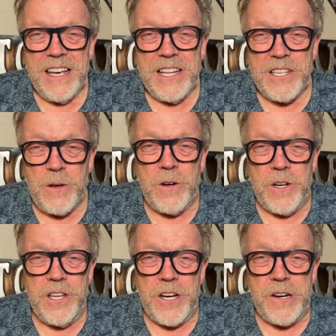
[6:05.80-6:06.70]
so
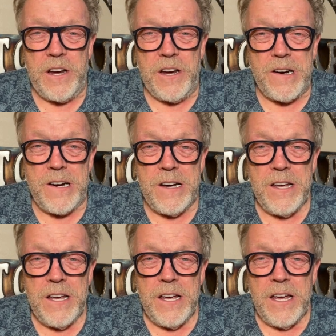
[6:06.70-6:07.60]
good that you're here.
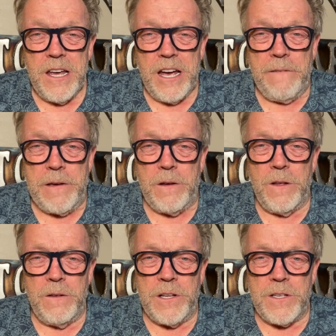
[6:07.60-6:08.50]
I
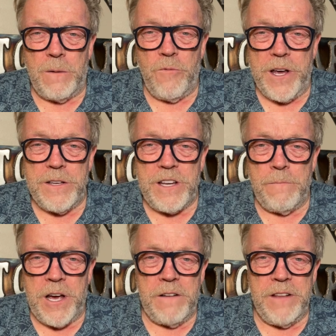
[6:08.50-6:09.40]
feel in some ways I
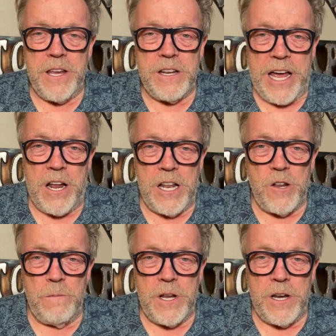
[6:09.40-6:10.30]
might have let you down a
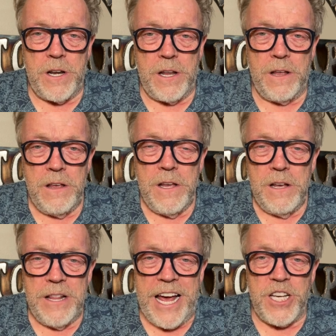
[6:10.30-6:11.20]
little bit in the
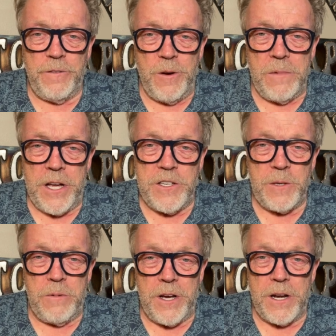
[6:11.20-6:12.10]
last few months,
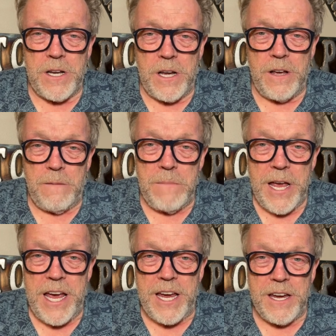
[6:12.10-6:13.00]
but
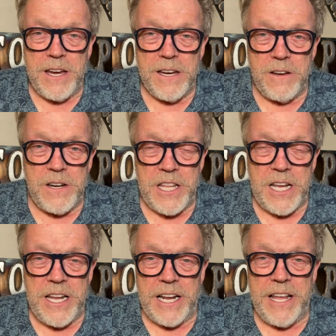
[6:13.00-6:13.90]
hey, you know, nothing
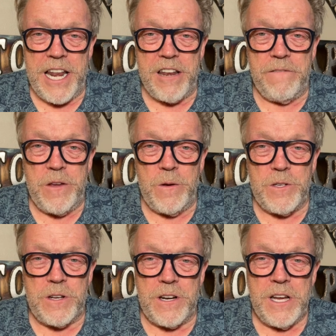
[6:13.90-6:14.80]
like lighting the
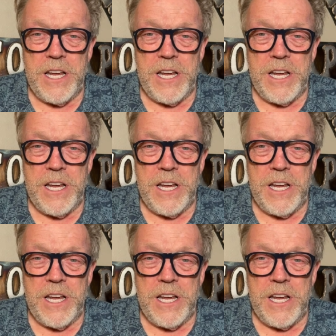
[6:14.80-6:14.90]
fuse and